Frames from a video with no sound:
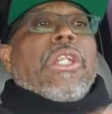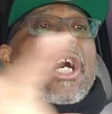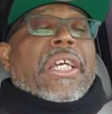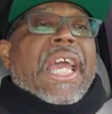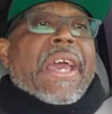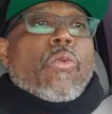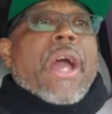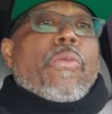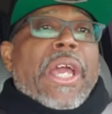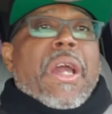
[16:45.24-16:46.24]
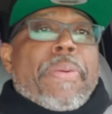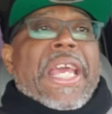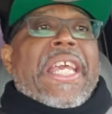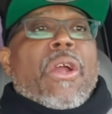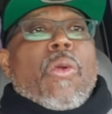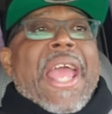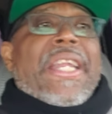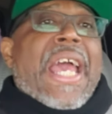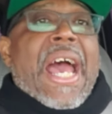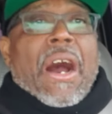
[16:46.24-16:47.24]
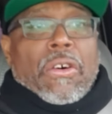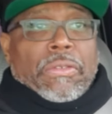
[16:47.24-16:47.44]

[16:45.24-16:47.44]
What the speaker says: look in Wikipedia right now,